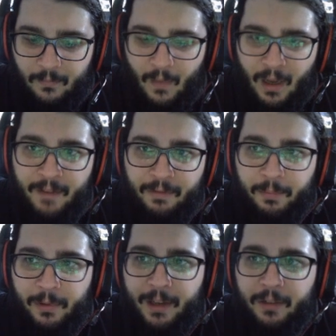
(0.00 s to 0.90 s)
If you
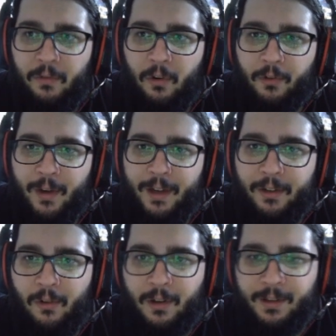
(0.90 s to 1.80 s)
played for
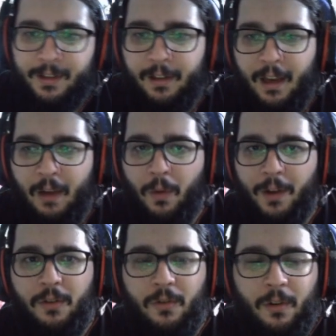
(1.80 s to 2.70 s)
Traitor Auxilia,
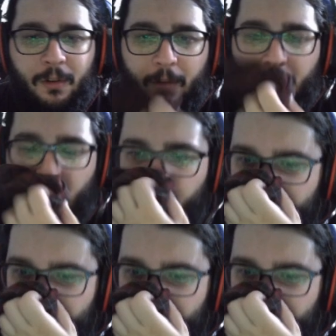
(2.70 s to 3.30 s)
what you could do